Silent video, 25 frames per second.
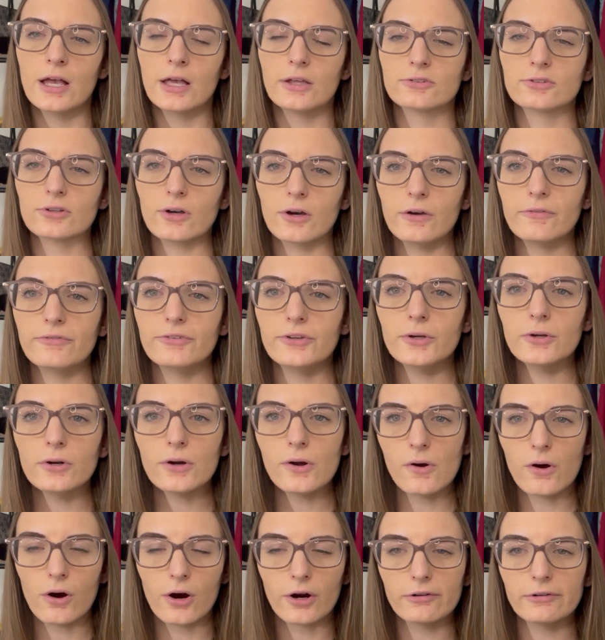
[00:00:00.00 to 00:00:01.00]
So if you
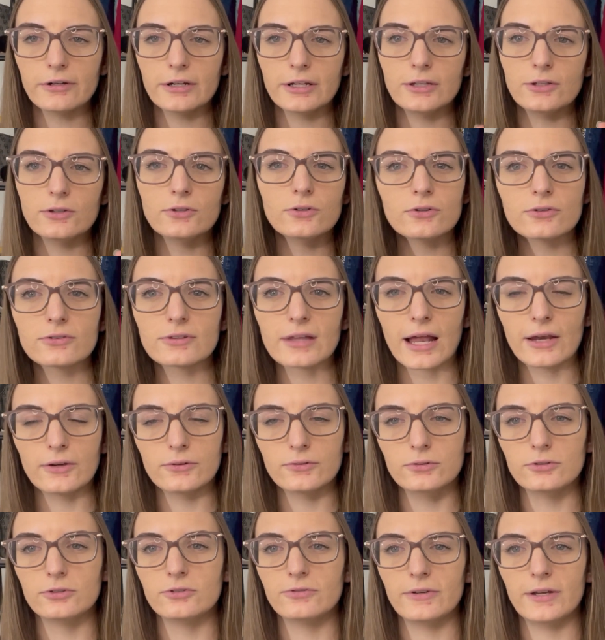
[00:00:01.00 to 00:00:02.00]
don't already use that
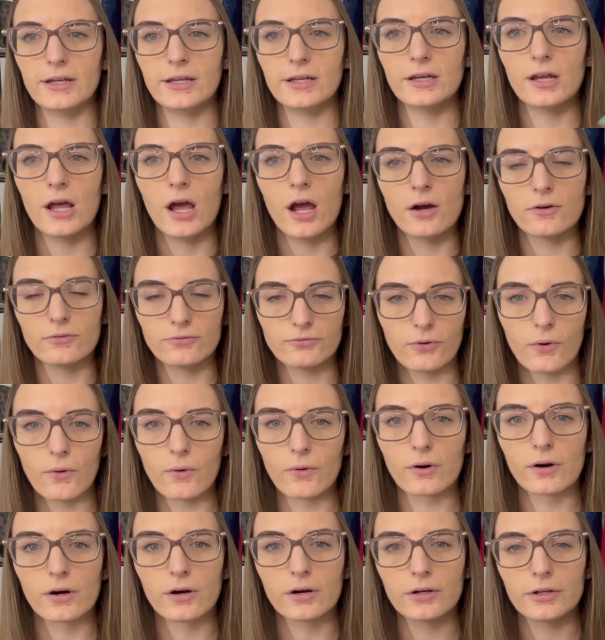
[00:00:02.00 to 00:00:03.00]
newsfeed
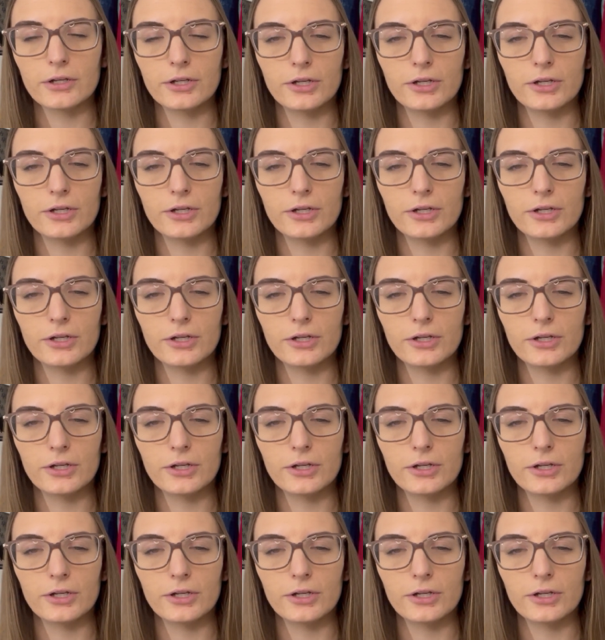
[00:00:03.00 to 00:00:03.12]
for,